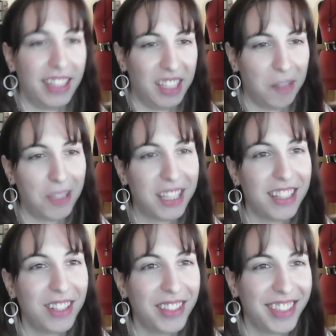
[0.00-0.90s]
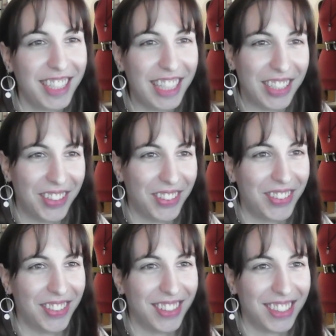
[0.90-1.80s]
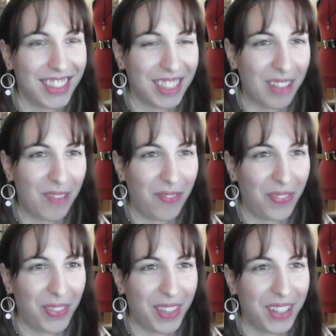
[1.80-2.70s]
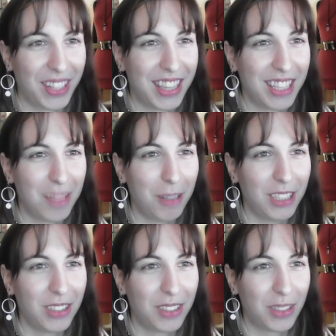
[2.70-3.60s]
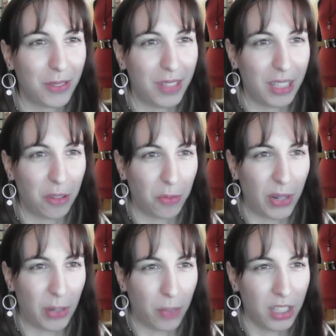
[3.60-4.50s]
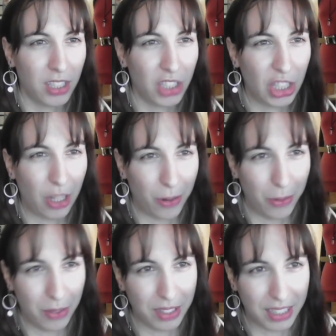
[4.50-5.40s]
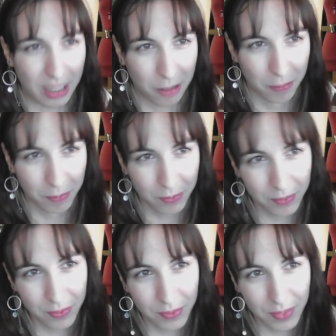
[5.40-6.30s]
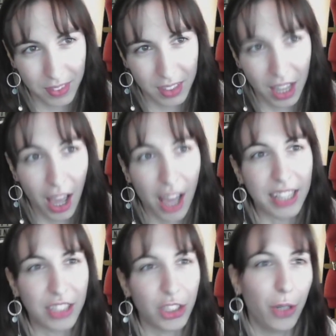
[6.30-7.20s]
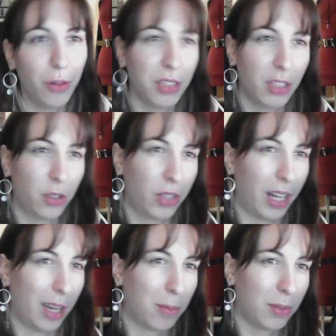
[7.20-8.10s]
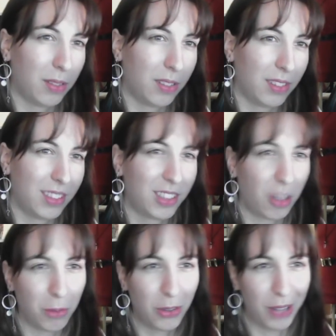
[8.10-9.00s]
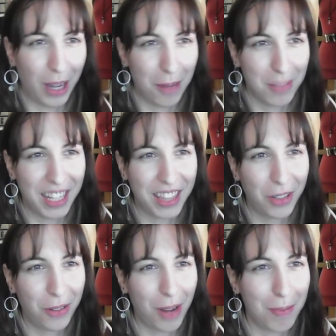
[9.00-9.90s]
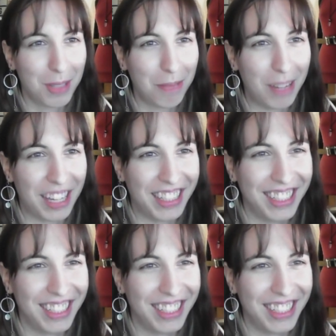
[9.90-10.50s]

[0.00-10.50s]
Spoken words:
But this looks cute. Okay, this picture is just really cute. Wait, what is she holding? Is she holding a crab? Some crab, and the crab is mad?